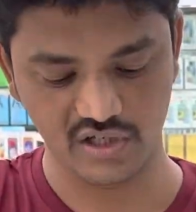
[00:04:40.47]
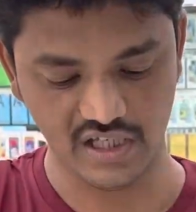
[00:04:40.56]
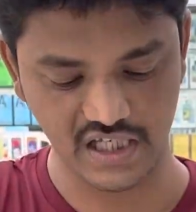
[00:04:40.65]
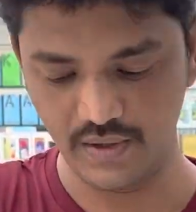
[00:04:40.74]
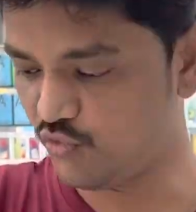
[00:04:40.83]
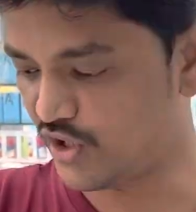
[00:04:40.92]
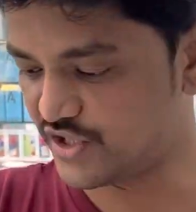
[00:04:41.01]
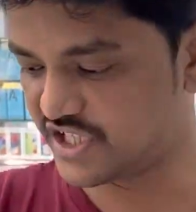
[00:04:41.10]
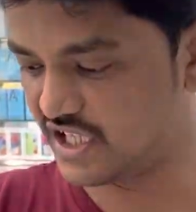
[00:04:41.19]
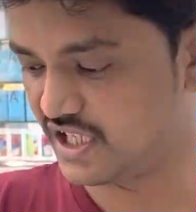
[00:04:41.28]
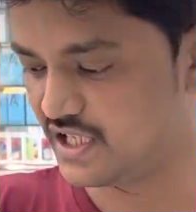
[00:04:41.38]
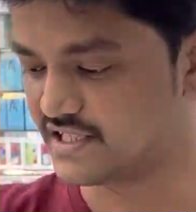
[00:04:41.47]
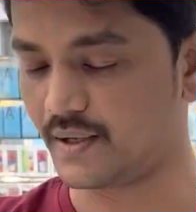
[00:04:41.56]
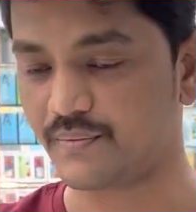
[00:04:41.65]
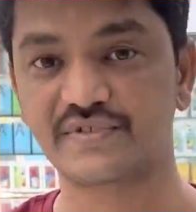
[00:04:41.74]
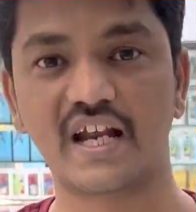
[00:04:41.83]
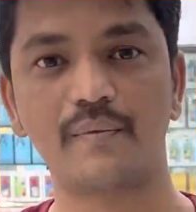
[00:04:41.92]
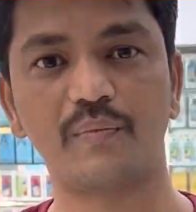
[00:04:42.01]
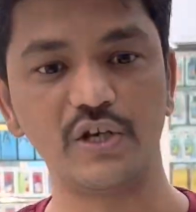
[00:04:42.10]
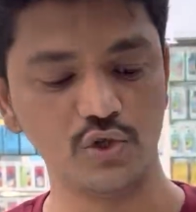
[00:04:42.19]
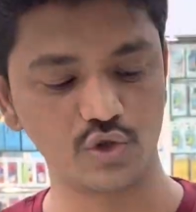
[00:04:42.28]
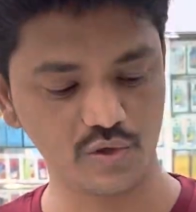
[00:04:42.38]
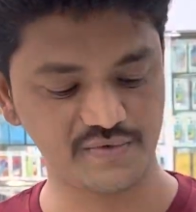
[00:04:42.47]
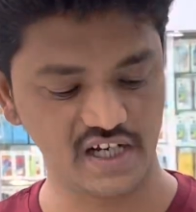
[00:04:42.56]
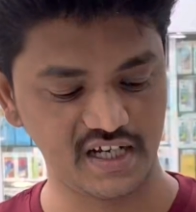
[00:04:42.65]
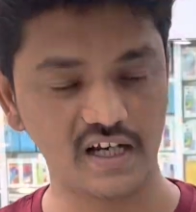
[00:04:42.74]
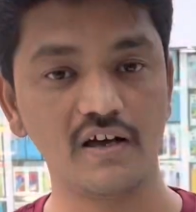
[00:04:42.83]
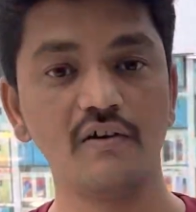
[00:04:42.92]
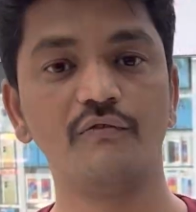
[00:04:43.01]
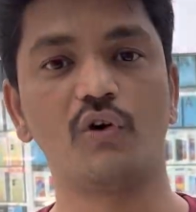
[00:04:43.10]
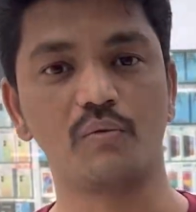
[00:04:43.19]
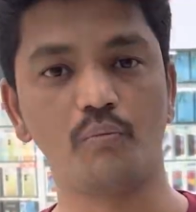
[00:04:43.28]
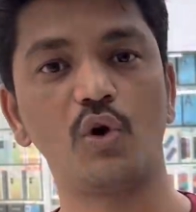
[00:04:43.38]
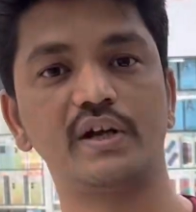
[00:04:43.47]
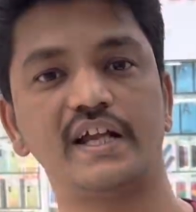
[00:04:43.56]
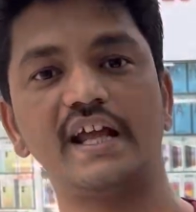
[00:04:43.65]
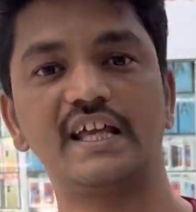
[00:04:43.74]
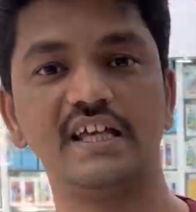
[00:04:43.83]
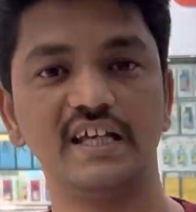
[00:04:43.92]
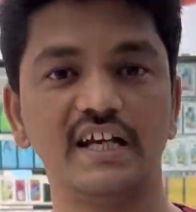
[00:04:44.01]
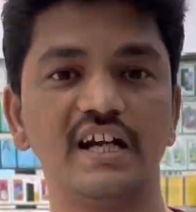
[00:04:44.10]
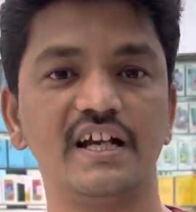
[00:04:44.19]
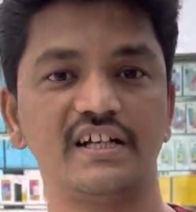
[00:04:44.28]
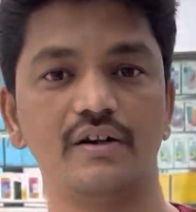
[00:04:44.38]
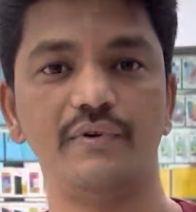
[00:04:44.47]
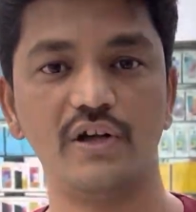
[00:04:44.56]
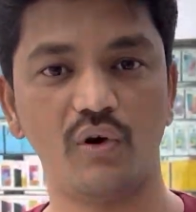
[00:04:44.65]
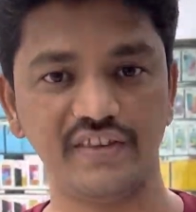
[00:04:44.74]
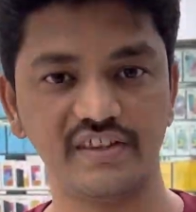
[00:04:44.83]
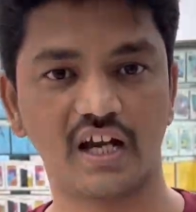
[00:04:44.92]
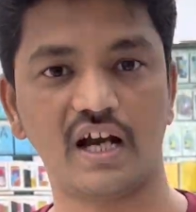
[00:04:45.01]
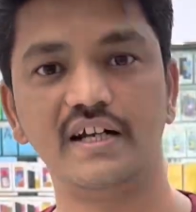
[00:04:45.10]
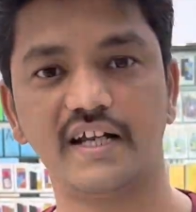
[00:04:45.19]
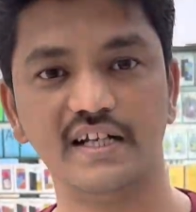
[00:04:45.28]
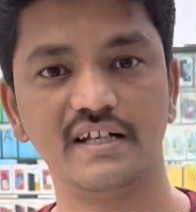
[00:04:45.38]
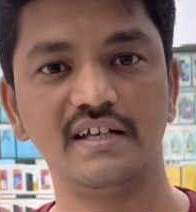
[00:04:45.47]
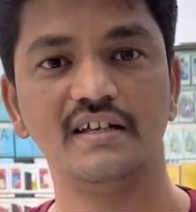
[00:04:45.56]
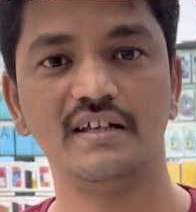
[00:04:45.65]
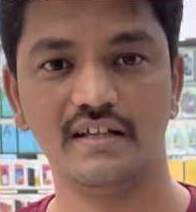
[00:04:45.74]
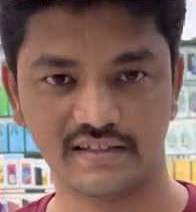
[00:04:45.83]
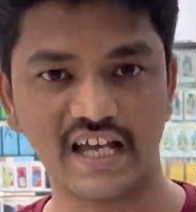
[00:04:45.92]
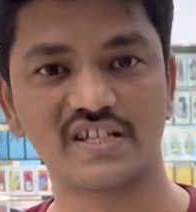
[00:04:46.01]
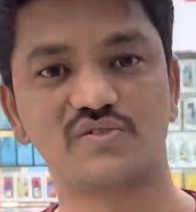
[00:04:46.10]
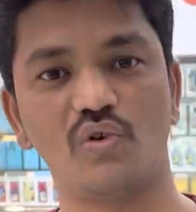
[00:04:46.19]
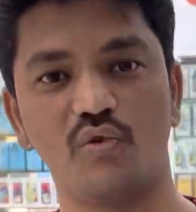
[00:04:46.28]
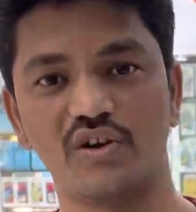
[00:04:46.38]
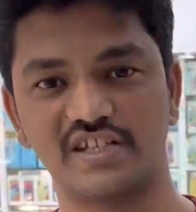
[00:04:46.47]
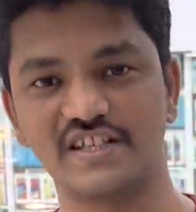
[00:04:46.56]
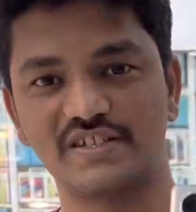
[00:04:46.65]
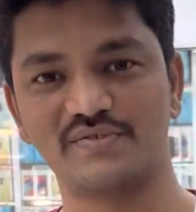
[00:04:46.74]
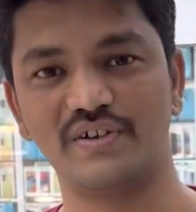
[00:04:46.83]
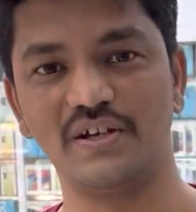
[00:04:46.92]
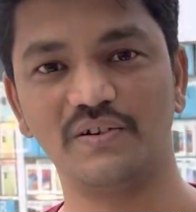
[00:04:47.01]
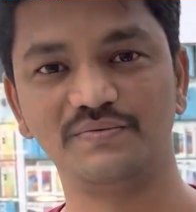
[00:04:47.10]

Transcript: Keep watching, subscribe my YouTube channel for more techie related video and the content. Thanks for watching this video.